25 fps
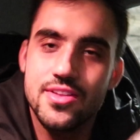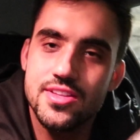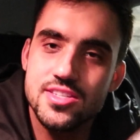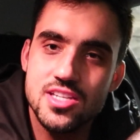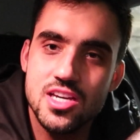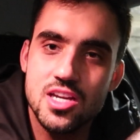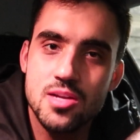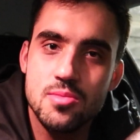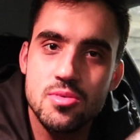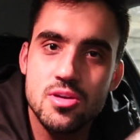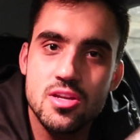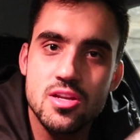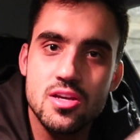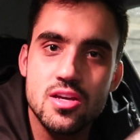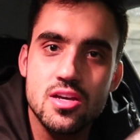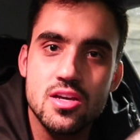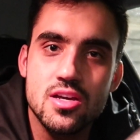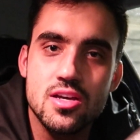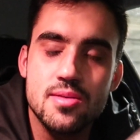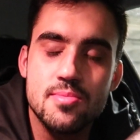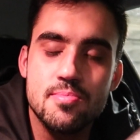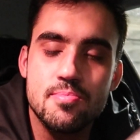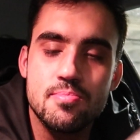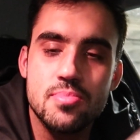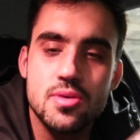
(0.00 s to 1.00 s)
that's kind of been
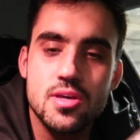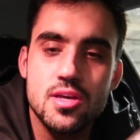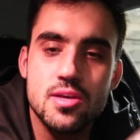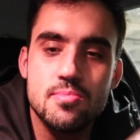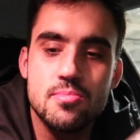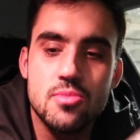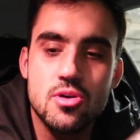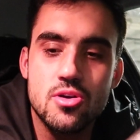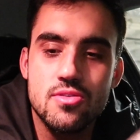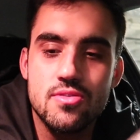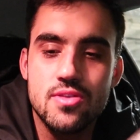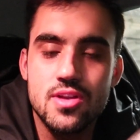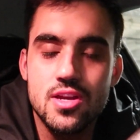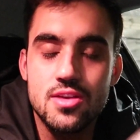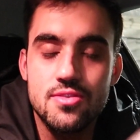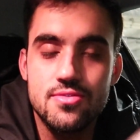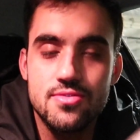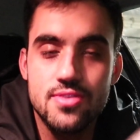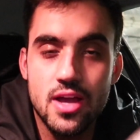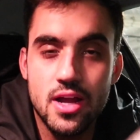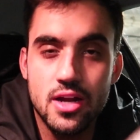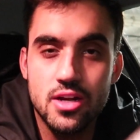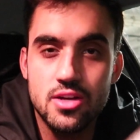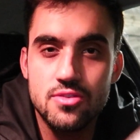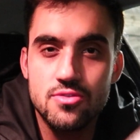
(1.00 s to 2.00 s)
a big motivating
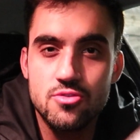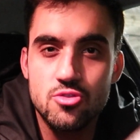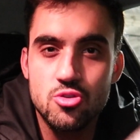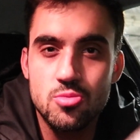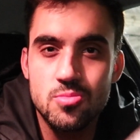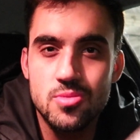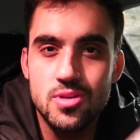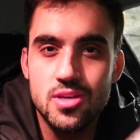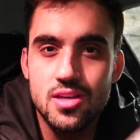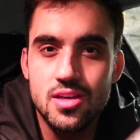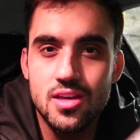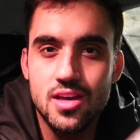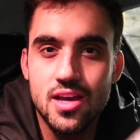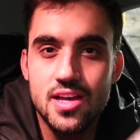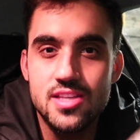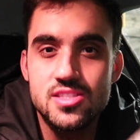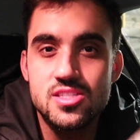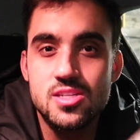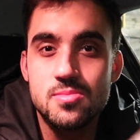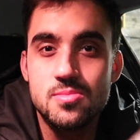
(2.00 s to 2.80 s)
factor for me as